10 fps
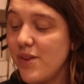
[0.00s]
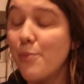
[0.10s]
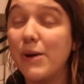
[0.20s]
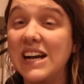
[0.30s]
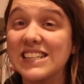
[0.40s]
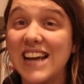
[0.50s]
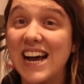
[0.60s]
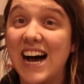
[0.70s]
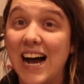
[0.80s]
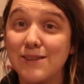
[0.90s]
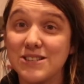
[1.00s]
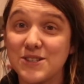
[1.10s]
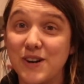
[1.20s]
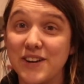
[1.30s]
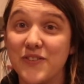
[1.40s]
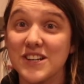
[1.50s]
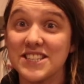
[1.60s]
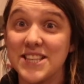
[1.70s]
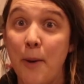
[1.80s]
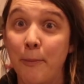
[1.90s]
But I'm just going for
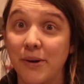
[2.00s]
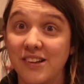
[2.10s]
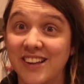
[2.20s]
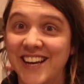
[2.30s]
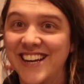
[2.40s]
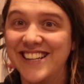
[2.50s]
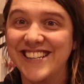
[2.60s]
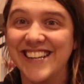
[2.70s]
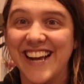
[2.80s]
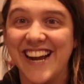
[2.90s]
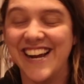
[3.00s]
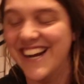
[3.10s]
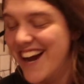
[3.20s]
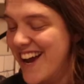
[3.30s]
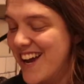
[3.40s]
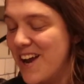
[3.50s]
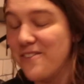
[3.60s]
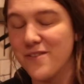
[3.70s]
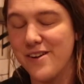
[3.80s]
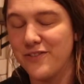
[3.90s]
simple today
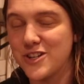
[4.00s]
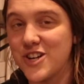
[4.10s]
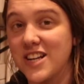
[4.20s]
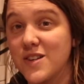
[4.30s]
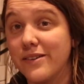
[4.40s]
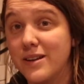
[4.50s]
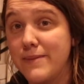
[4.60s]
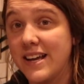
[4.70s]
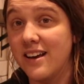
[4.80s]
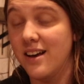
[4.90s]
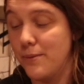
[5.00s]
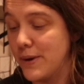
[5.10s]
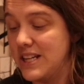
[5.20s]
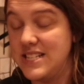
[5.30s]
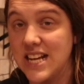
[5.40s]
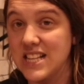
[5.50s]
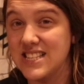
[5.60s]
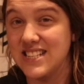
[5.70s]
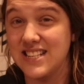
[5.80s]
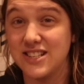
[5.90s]
and for my first try. So I'm gonna make a pretty dense,
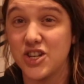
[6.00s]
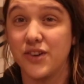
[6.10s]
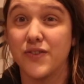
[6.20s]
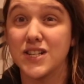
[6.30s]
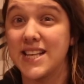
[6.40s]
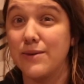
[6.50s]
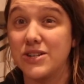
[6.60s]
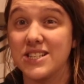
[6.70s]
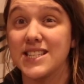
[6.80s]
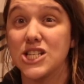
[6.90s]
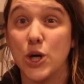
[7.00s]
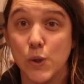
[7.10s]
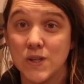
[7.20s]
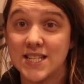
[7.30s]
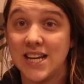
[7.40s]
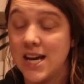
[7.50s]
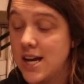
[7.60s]
it says good for sandwiches and toast,